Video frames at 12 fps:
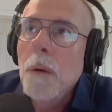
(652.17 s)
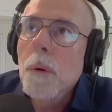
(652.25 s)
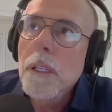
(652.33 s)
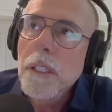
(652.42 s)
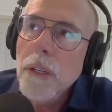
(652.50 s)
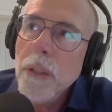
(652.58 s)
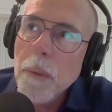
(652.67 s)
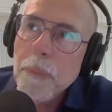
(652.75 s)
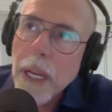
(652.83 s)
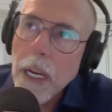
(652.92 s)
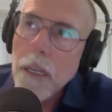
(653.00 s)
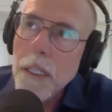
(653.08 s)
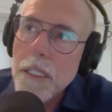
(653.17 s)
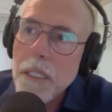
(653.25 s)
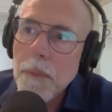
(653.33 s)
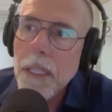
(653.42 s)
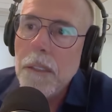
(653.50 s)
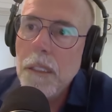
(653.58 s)
well, you're the parent. It's
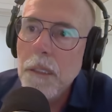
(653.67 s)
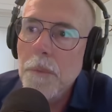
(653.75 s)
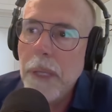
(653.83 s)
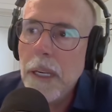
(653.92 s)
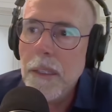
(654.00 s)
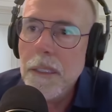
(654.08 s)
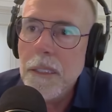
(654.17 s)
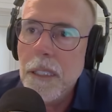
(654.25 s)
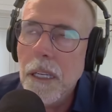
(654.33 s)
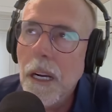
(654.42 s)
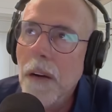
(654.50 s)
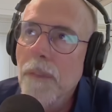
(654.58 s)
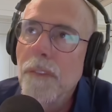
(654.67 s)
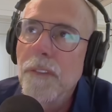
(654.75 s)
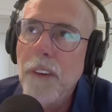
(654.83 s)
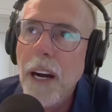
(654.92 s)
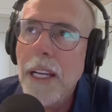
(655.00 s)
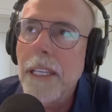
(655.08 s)
about good parenting. Oh,
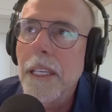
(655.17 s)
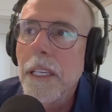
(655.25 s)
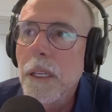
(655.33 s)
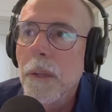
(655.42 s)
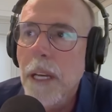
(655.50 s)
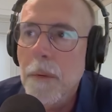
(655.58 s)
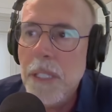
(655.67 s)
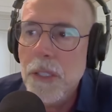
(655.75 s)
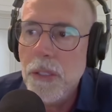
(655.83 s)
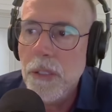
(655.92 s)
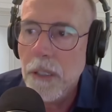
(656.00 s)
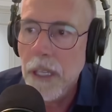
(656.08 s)
fuck you. That means you don't